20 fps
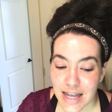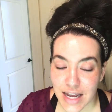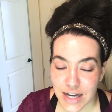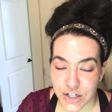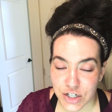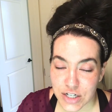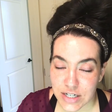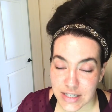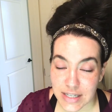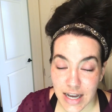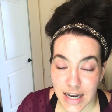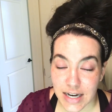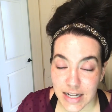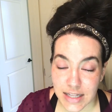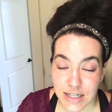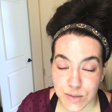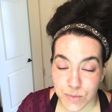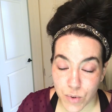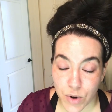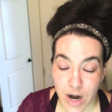she said, at
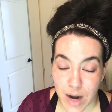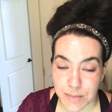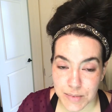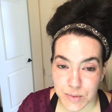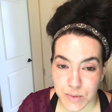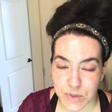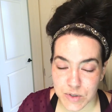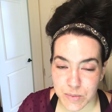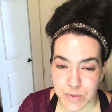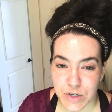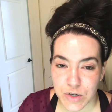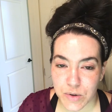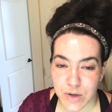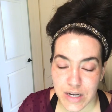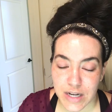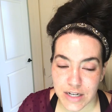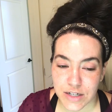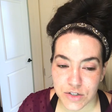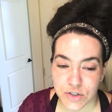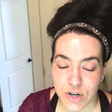this point I'm supposed to be
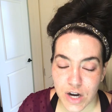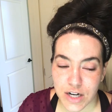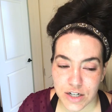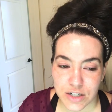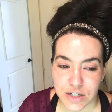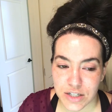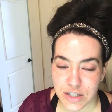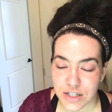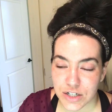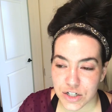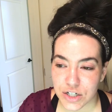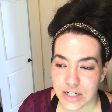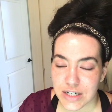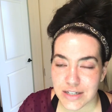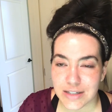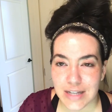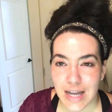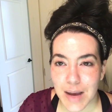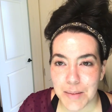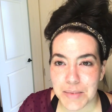doing extractions, and she
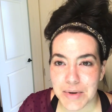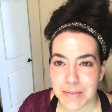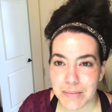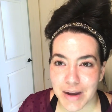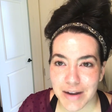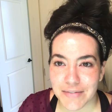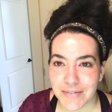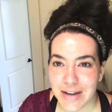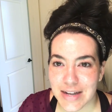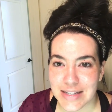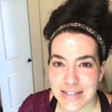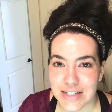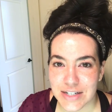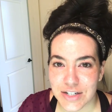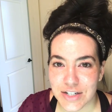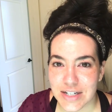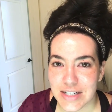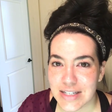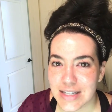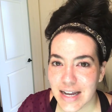examined my face and
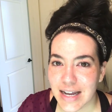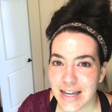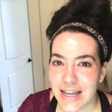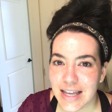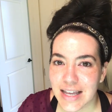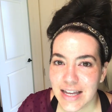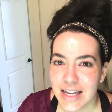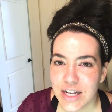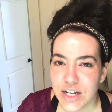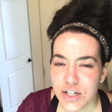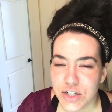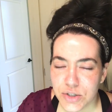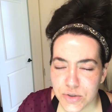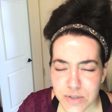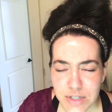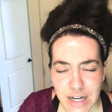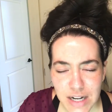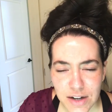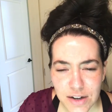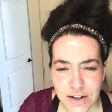she's like, do you
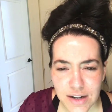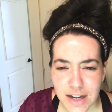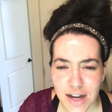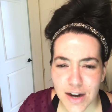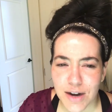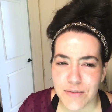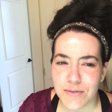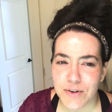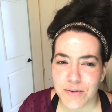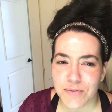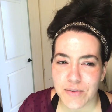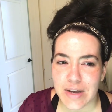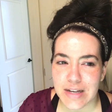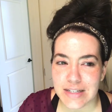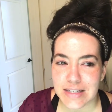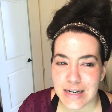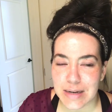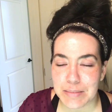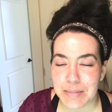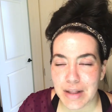take good care of your
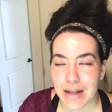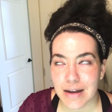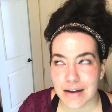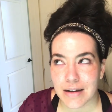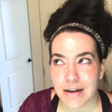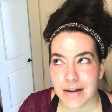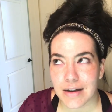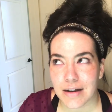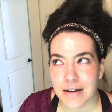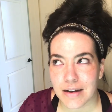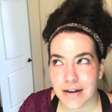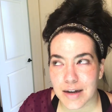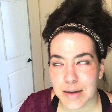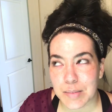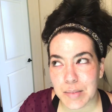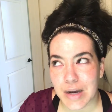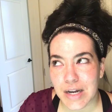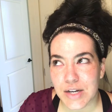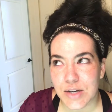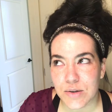face? And I'm like, I
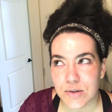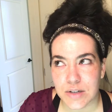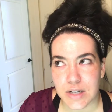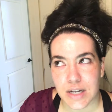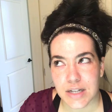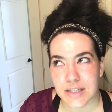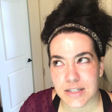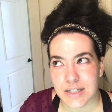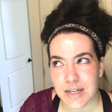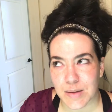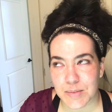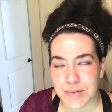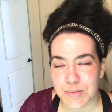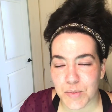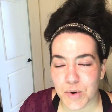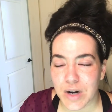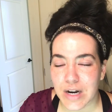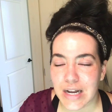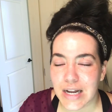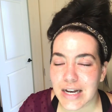might do 10 steps
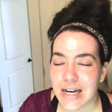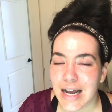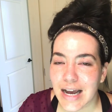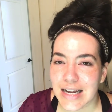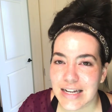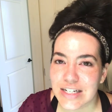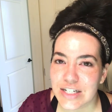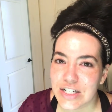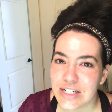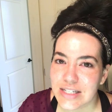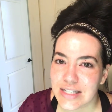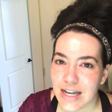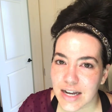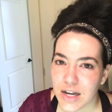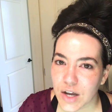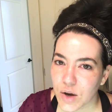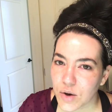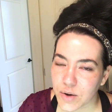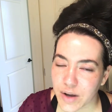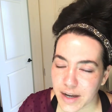morning and night. And she's
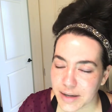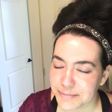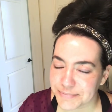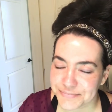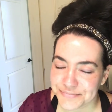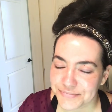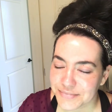like, okay,